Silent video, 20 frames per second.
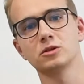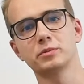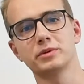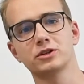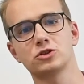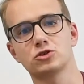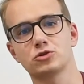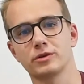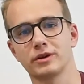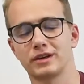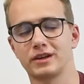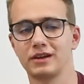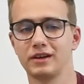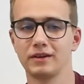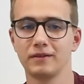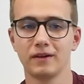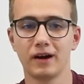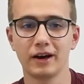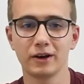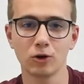bit
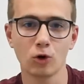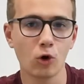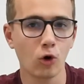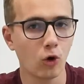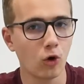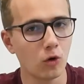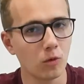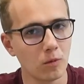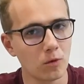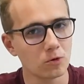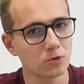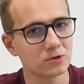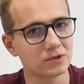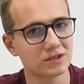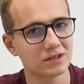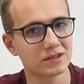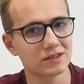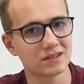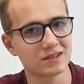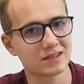tricky. I'd
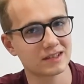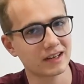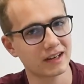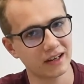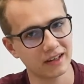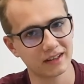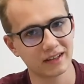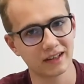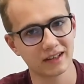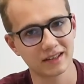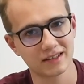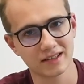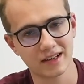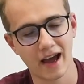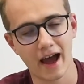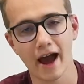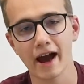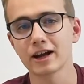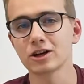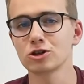almost say that it's
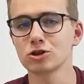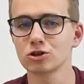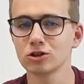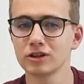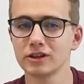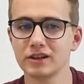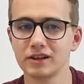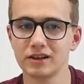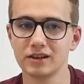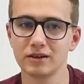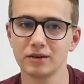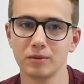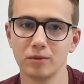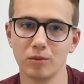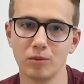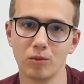actually